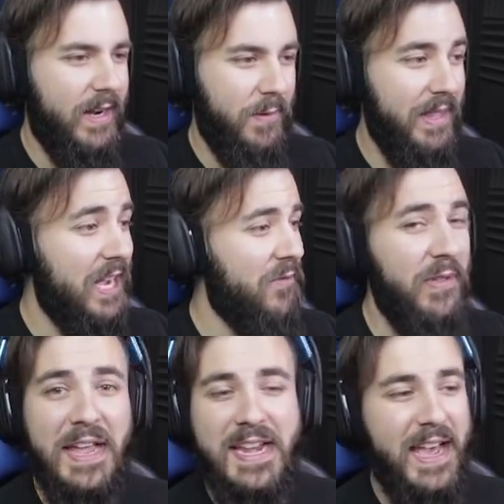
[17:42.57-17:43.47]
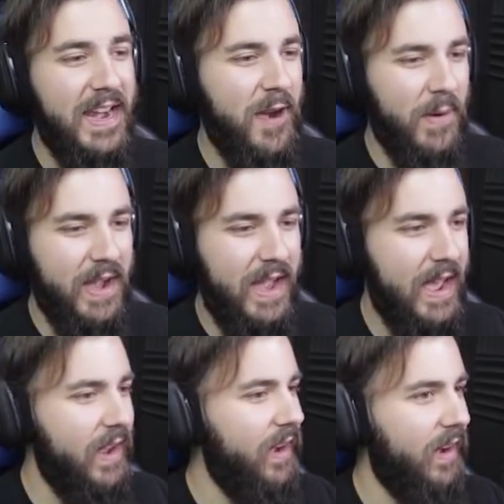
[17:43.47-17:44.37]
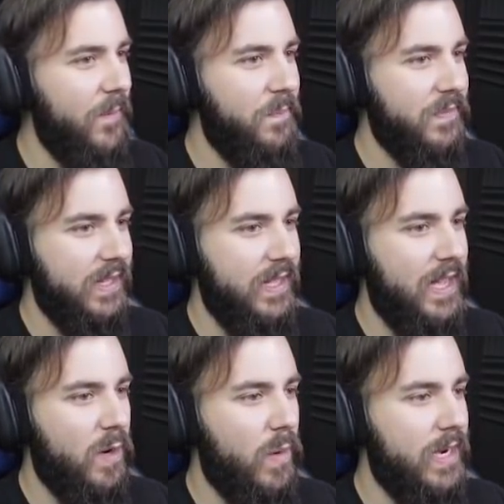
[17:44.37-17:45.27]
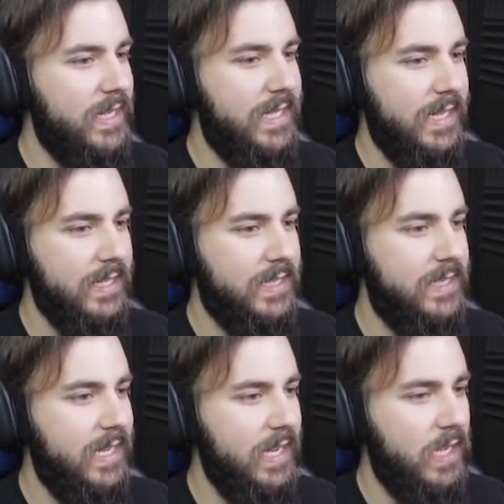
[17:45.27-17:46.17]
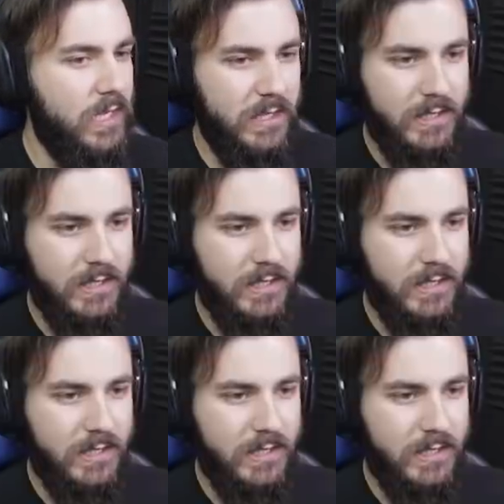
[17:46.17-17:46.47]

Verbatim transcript: I really don't feel like dying. I don't want to die. I don't want to die today.